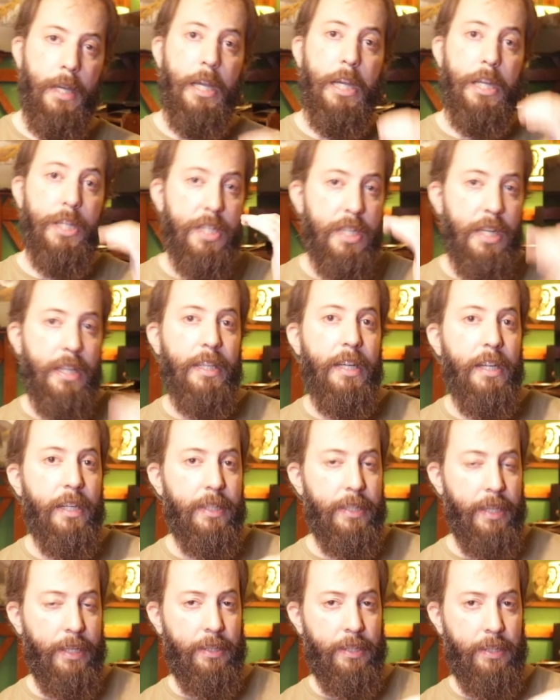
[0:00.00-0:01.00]
It's clear
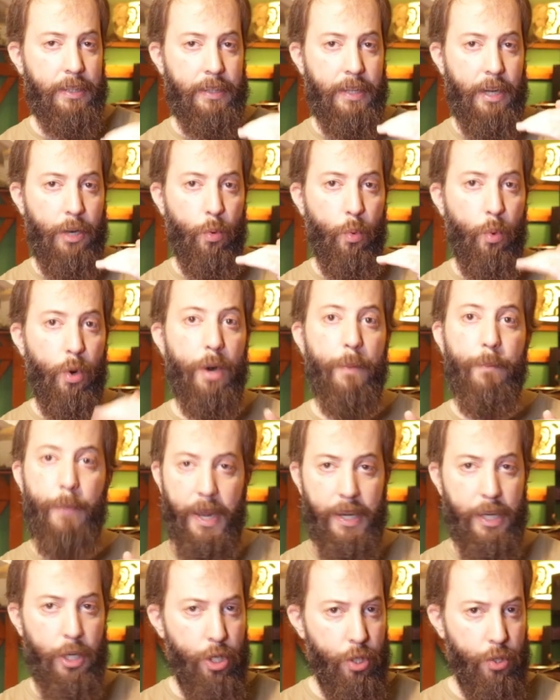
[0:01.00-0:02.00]
that there were
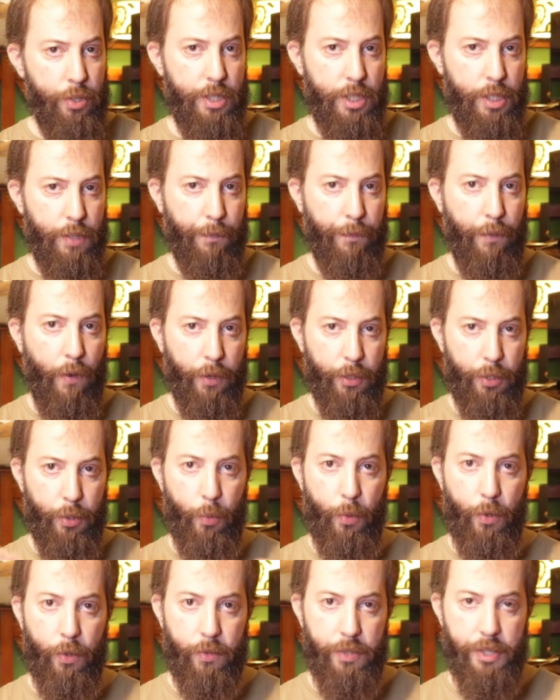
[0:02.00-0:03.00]
many uses for the
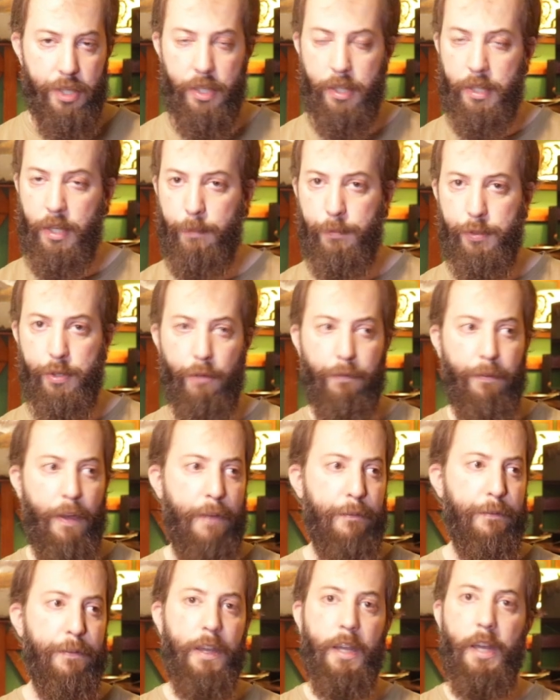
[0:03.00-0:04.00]
runes in terms of
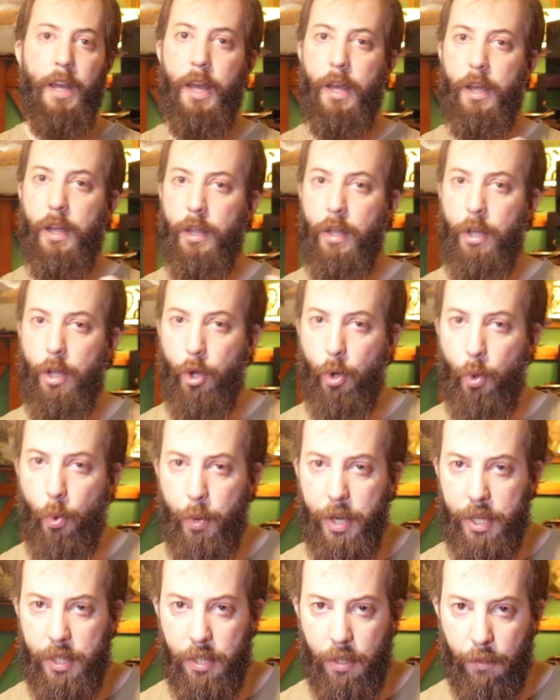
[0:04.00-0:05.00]
having a
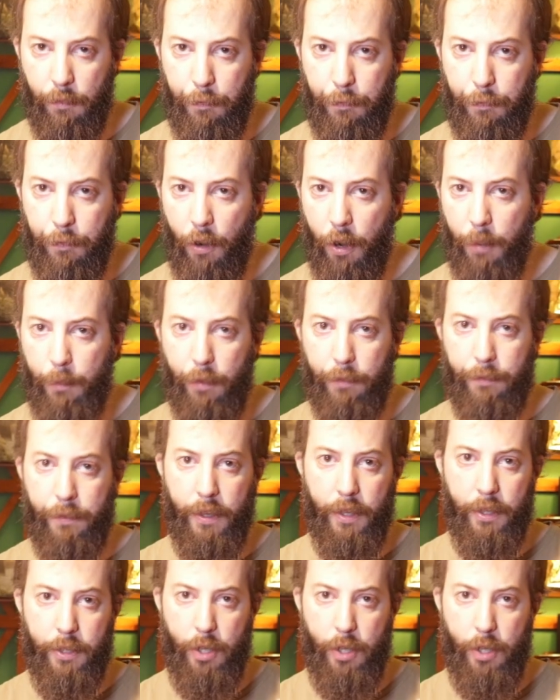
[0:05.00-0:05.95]
written form of